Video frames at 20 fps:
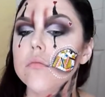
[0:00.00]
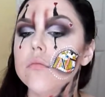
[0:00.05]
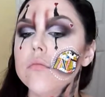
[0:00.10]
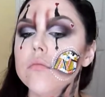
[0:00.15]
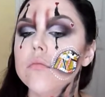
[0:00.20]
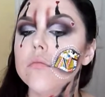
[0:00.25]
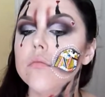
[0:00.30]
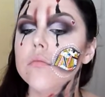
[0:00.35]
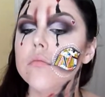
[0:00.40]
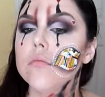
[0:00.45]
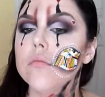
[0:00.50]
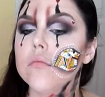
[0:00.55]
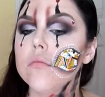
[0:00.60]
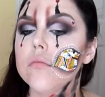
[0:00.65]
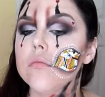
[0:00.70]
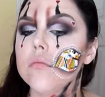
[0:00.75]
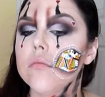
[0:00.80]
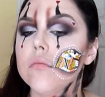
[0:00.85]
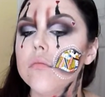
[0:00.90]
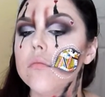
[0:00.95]
it's on me.
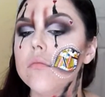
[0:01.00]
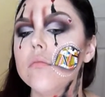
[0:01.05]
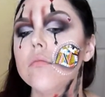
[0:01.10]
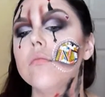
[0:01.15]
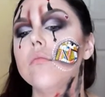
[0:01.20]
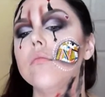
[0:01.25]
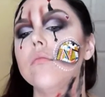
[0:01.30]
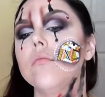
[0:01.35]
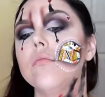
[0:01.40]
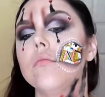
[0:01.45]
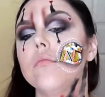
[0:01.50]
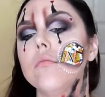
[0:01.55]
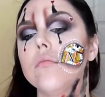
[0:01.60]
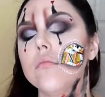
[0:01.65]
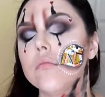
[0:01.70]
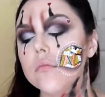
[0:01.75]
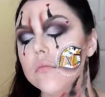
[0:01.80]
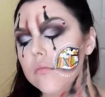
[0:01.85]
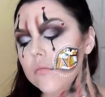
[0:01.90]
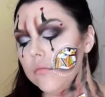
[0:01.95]
100
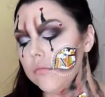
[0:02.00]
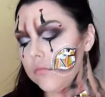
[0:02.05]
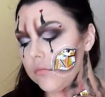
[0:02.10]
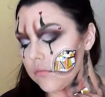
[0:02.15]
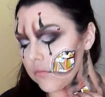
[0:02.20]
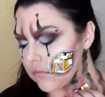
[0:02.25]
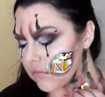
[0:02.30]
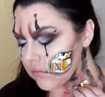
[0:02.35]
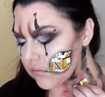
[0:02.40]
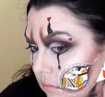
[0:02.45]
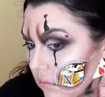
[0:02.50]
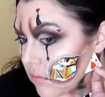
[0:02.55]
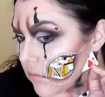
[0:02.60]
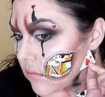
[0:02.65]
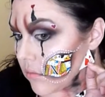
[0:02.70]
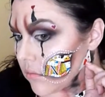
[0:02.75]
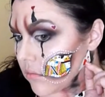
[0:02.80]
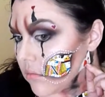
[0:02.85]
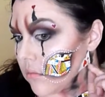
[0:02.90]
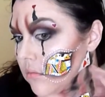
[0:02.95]
deep when I roll like the
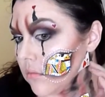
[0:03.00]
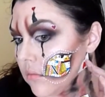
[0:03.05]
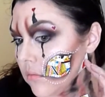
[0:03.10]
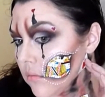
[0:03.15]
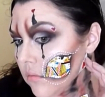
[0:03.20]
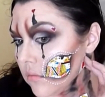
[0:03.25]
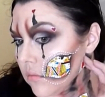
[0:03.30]
army.